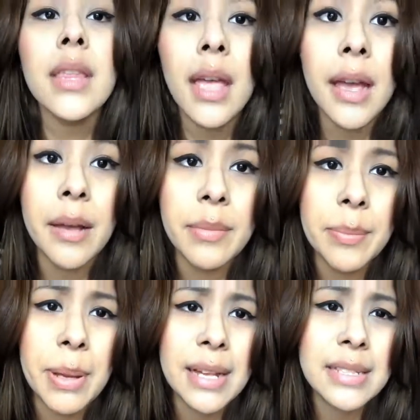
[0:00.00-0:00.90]
um, I
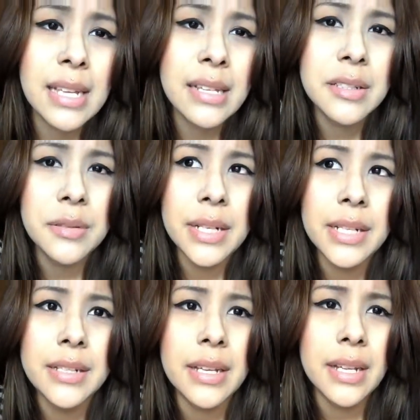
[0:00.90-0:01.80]
passed stats
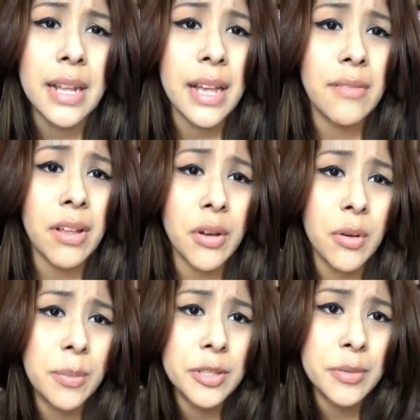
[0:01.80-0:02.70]
already and I have like a
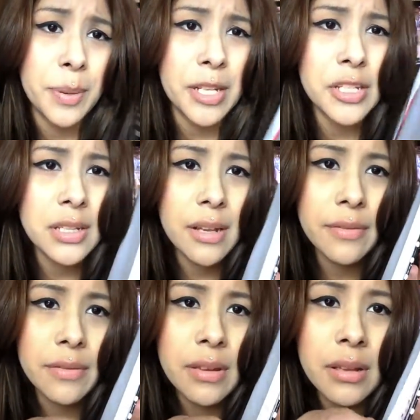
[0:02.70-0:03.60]
whole bunch of pages
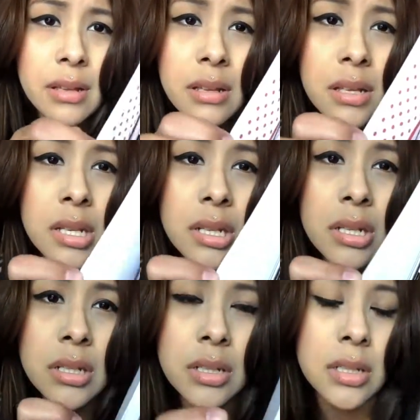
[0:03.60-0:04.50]
left.
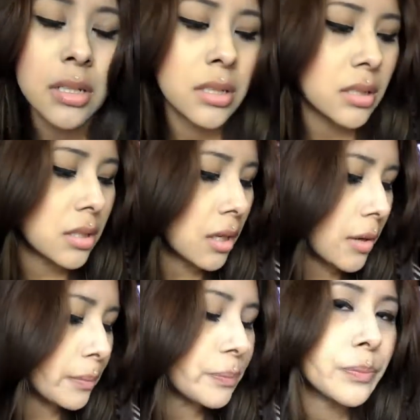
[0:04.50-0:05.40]

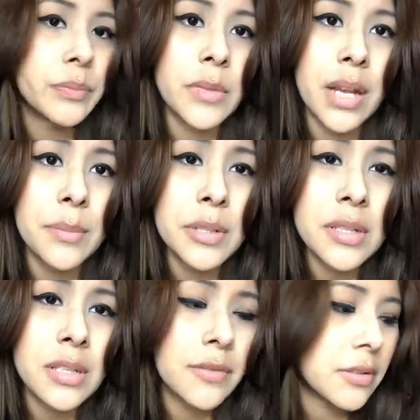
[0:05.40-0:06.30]
So I'm
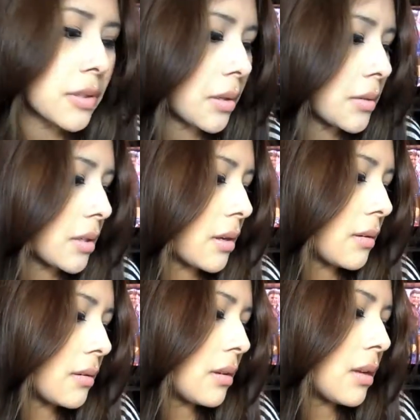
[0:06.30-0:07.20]
using this for
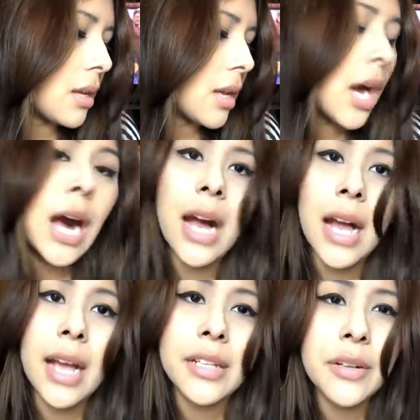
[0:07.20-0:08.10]
socio.
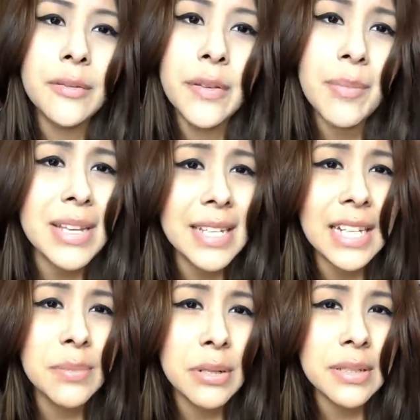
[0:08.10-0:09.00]
I don't fit my
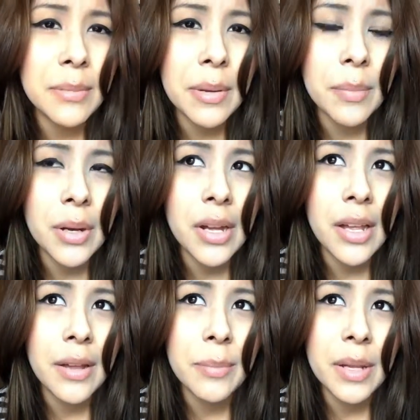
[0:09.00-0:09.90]
textbooks in my
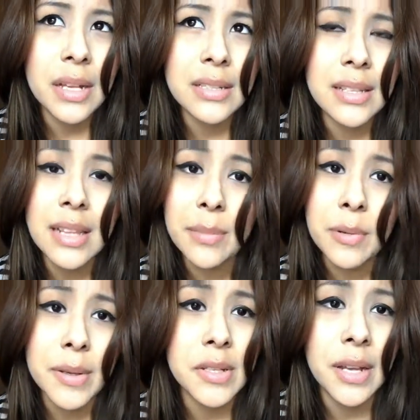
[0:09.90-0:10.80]
book because then that'd be
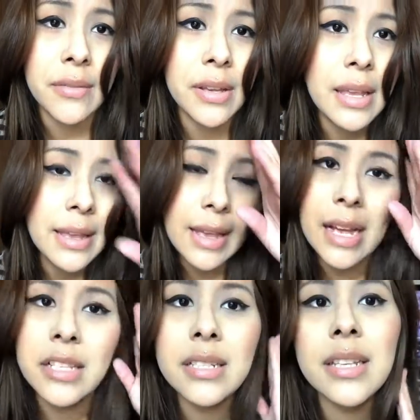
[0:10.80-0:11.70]
way too heavy.
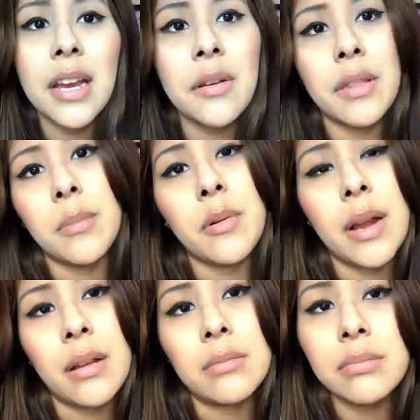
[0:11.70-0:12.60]
I just carry them
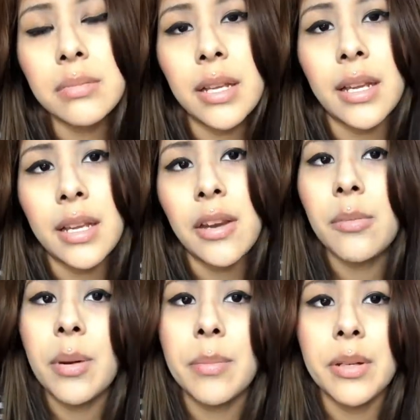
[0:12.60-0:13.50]
around. Like I carry
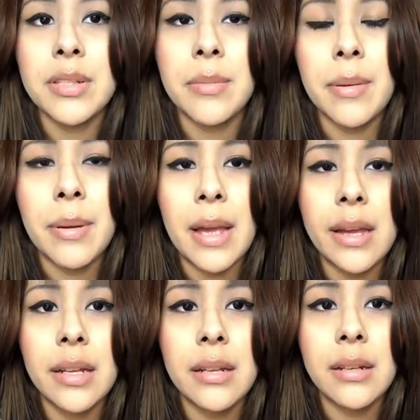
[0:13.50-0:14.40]
my books in my bag.